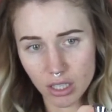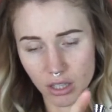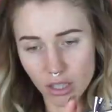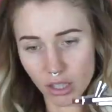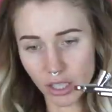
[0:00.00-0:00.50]

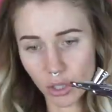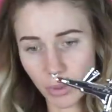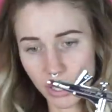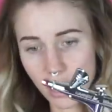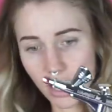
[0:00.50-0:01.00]
the
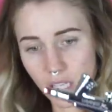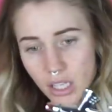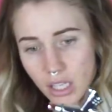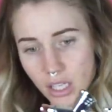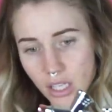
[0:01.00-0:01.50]
liquid.
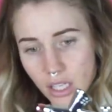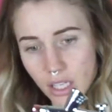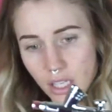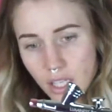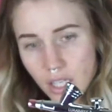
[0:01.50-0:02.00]

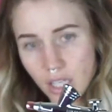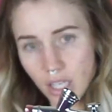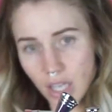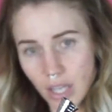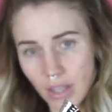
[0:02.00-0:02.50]

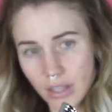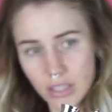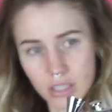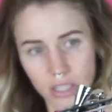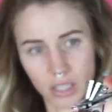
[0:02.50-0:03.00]
And this